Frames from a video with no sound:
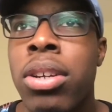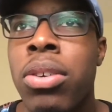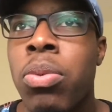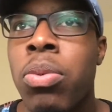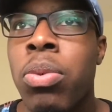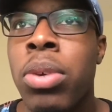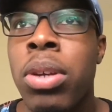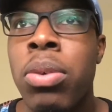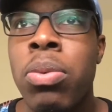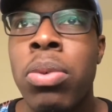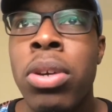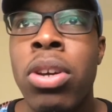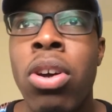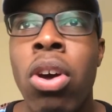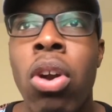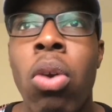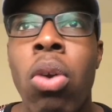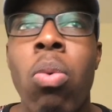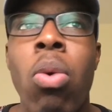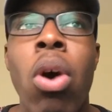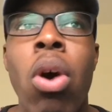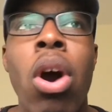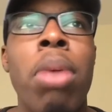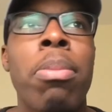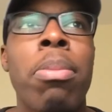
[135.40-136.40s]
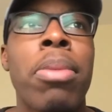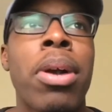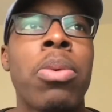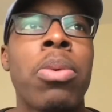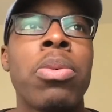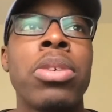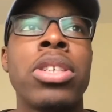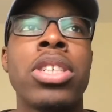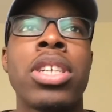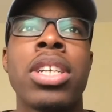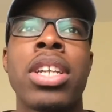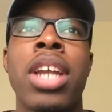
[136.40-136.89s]
we go to Walmart,
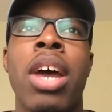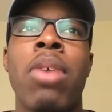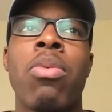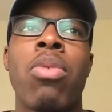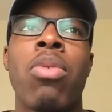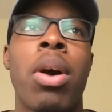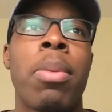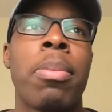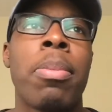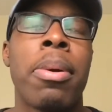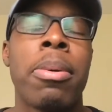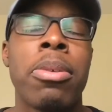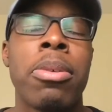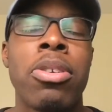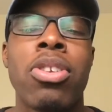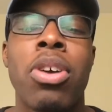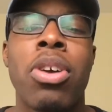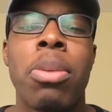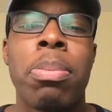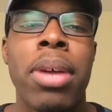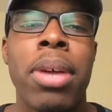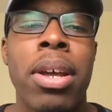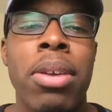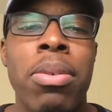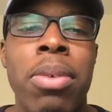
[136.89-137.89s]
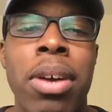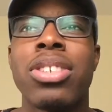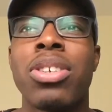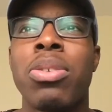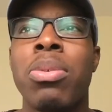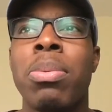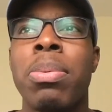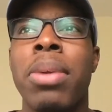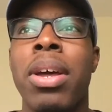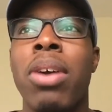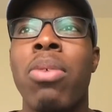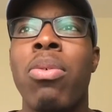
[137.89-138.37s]
we chilling at Walmart, you know, playing around. So
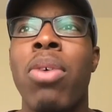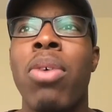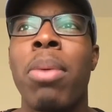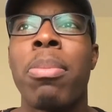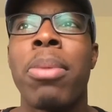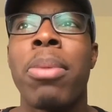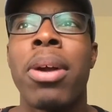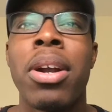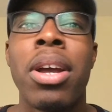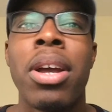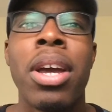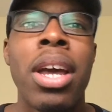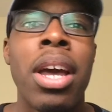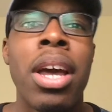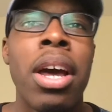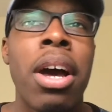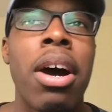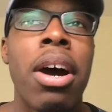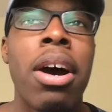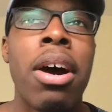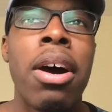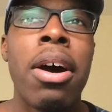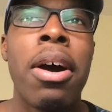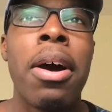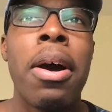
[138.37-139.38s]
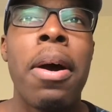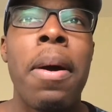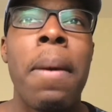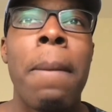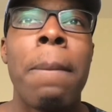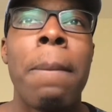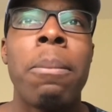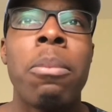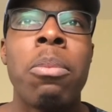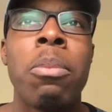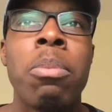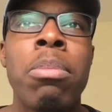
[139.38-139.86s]
we playing Walmart.
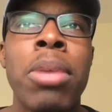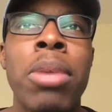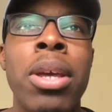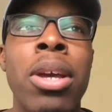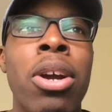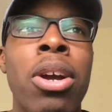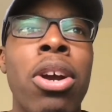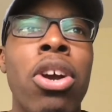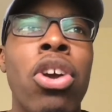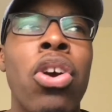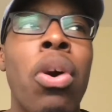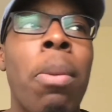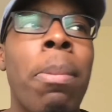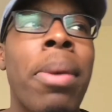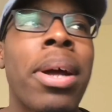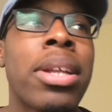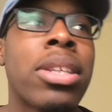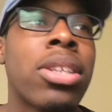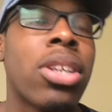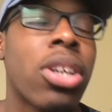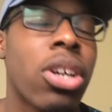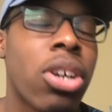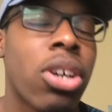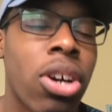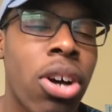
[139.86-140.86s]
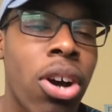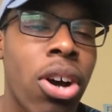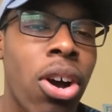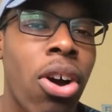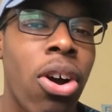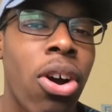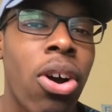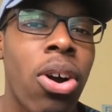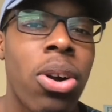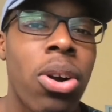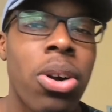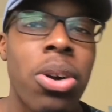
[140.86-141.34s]
Me and her go back to the
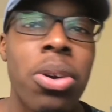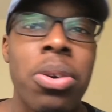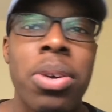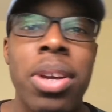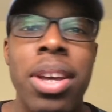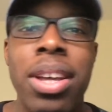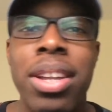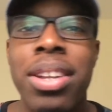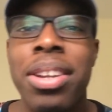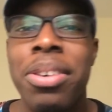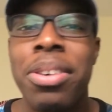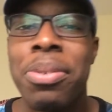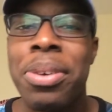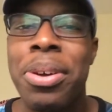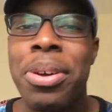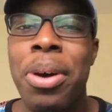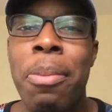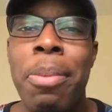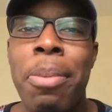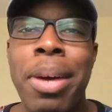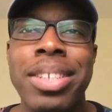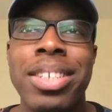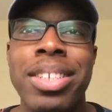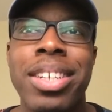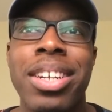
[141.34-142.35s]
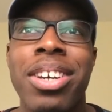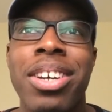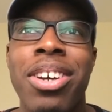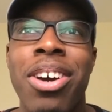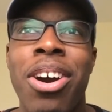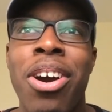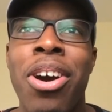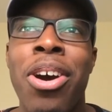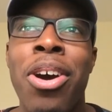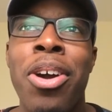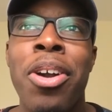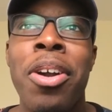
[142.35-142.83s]
car, okay? Look, we go back to the
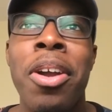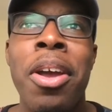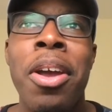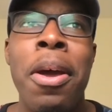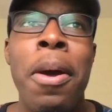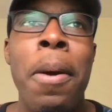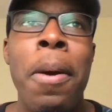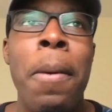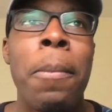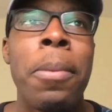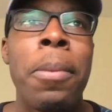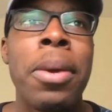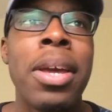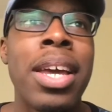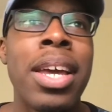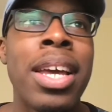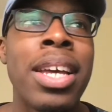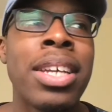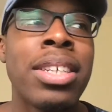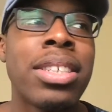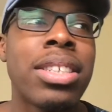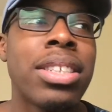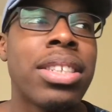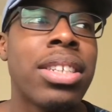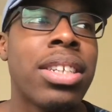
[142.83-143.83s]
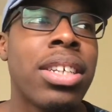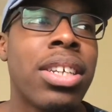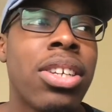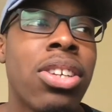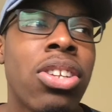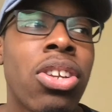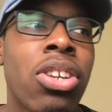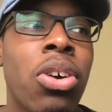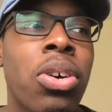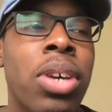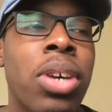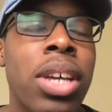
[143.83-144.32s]
car, we instantly,
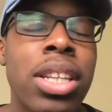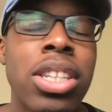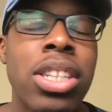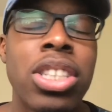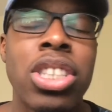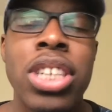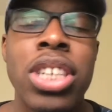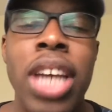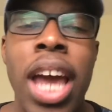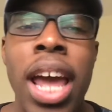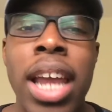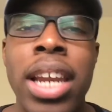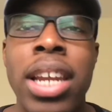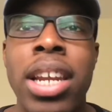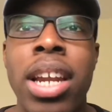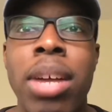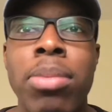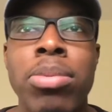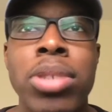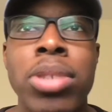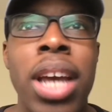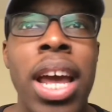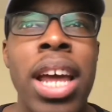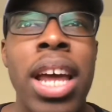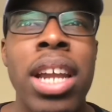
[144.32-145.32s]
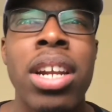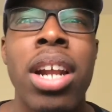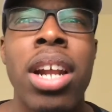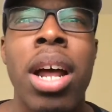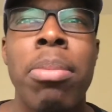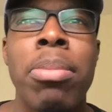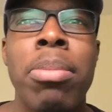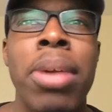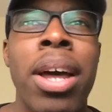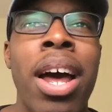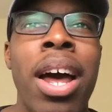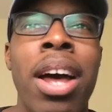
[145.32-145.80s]
you know, get to chatting it up. I'm
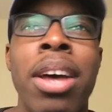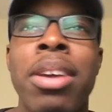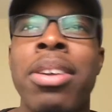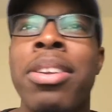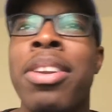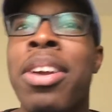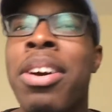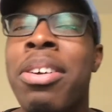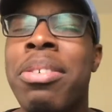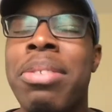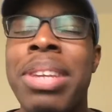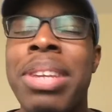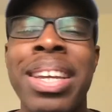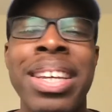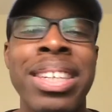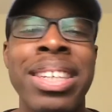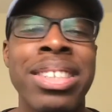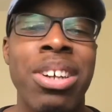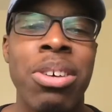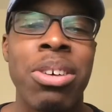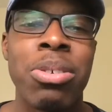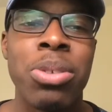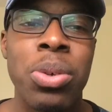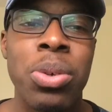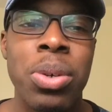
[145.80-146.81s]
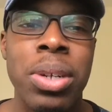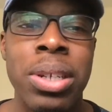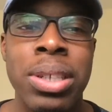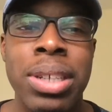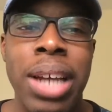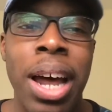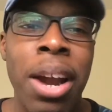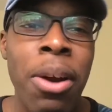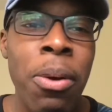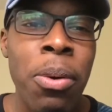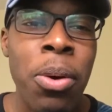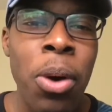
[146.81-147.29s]
like, you know, niggas don't do this.
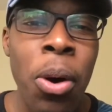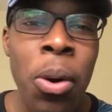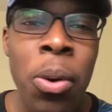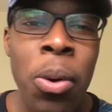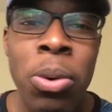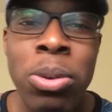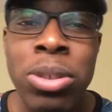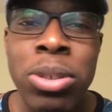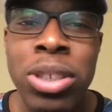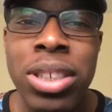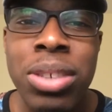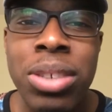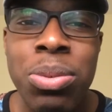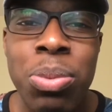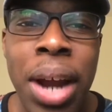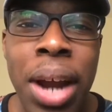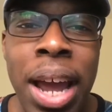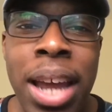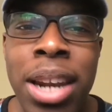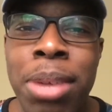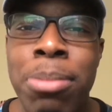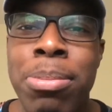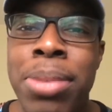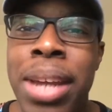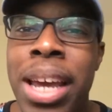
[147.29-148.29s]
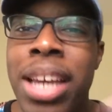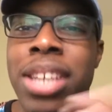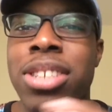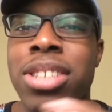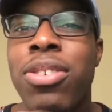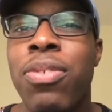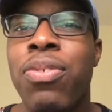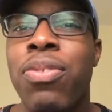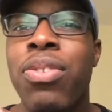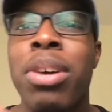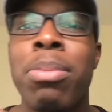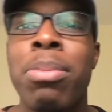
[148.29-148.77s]
I don't go on just random dates,
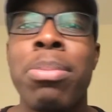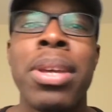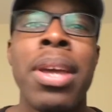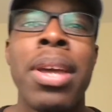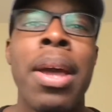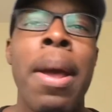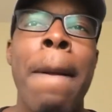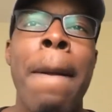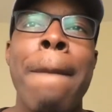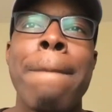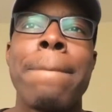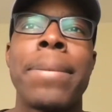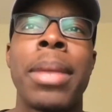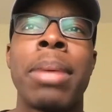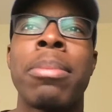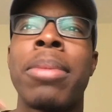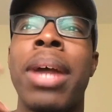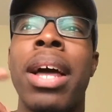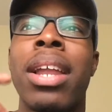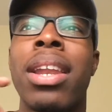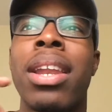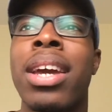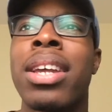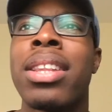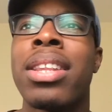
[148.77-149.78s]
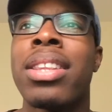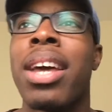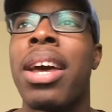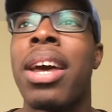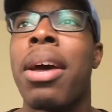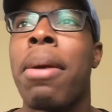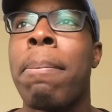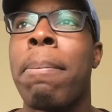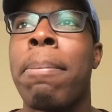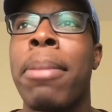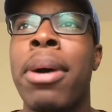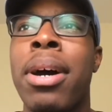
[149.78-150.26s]
you feel me? I'm not like
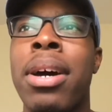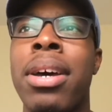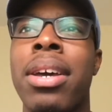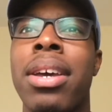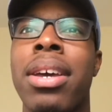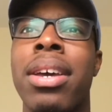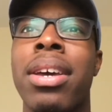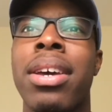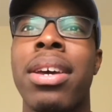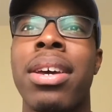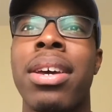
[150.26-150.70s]
that, but